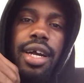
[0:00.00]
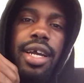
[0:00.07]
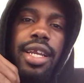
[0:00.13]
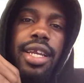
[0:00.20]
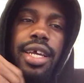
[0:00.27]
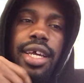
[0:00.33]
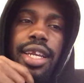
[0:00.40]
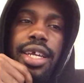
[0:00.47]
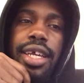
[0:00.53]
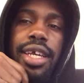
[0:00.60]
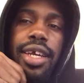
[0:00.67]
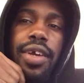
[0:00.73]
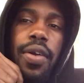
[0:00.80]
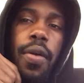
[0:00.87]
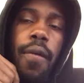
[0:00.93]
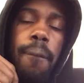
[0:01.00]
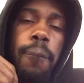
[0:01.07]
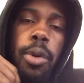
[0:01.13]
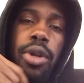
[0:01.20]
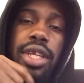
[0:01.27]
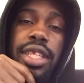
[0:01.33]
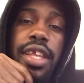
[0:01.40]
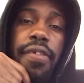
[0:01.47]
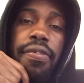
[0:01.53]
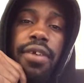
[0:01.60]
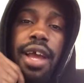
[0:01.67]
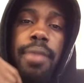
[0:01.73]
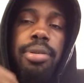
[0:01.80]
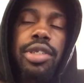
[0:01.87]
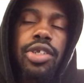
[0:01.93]
a
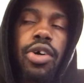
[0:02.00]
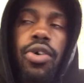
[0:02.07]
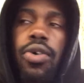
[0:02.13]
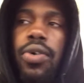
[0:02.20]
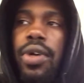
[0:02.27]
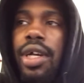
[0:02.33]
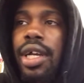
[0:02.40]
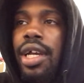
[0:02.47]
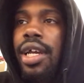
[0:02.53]
different episode